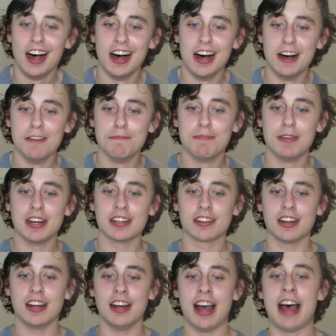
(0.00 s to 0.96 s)
um,
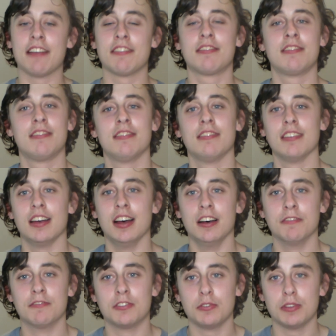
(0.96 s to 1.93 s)
but uh, as
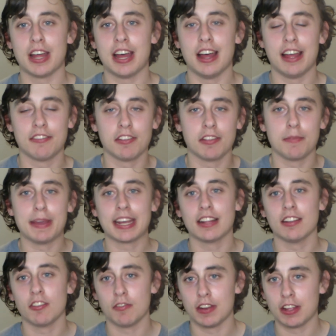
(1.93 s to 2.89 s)
of two thousand, as of the
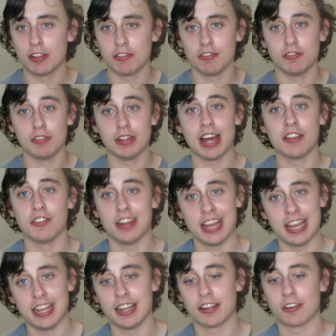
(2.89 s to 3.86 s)
making of this video since
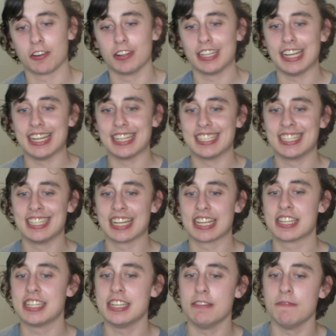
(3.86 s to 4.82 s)
2008, it currently has
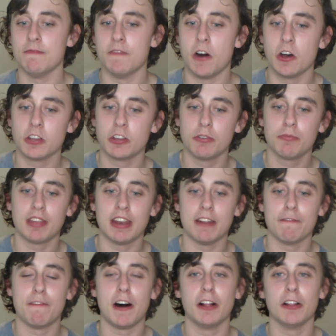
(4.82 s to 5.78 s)
16 volumes,
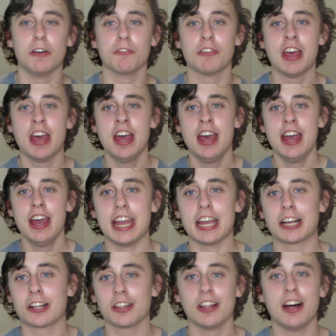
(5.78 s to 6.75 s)
and it follows
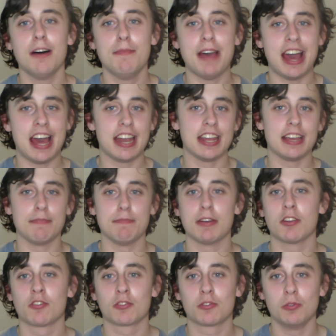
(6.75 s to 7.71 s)
a club at a
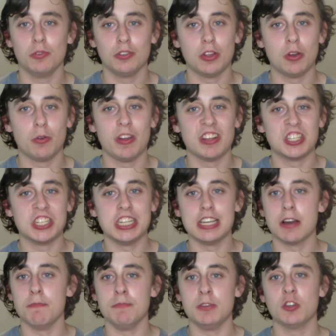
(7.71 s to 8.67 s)
middle school known as
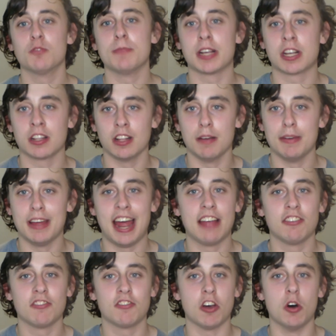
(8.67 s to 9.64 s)
the Amusement Club. It
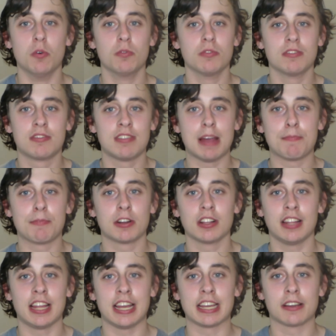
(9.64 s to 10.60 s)
has its own
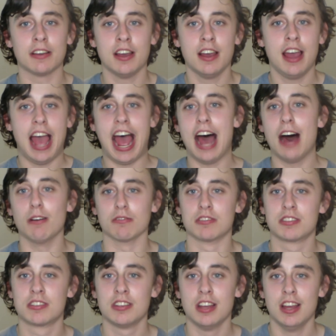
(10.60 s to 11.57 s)
separate like
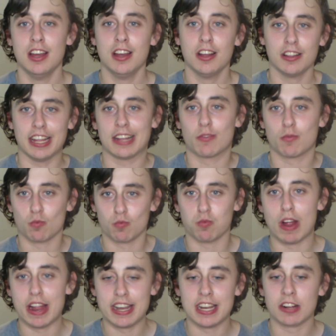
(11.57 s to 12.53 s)
house, like
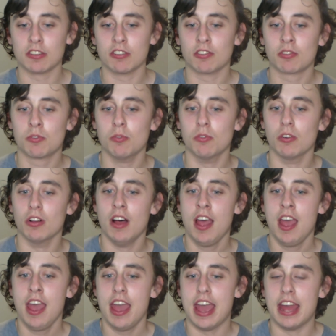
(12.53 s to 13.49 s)
right near the school,
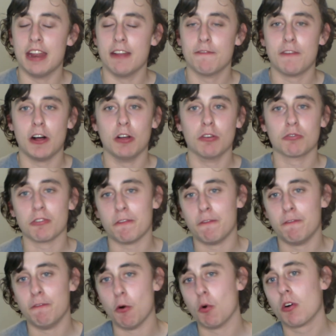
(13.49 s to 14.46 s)
and it follows
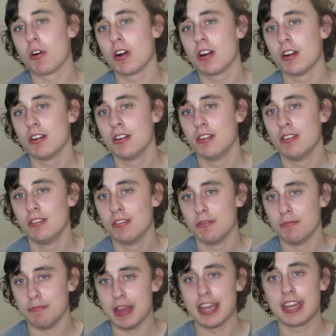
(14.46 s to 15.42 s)
four
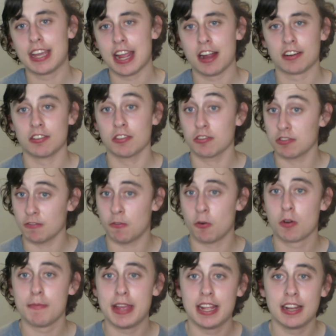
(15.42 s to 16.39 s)
main characters, the
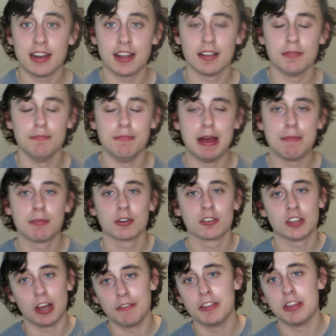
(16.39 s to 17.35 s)
four main
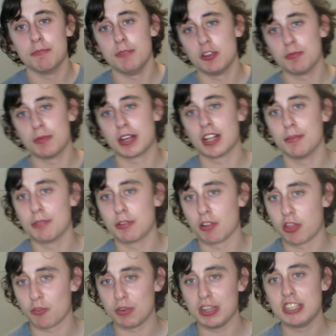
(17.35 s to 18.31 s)
members of the amusement club. There
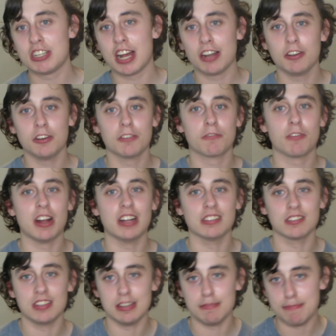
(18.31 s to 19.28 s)
are three childhood
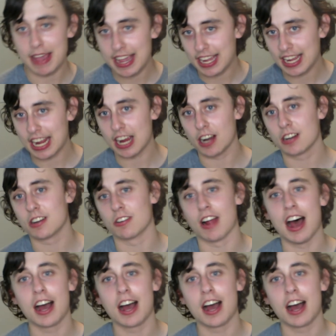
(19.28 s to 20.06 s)
friends. The main character,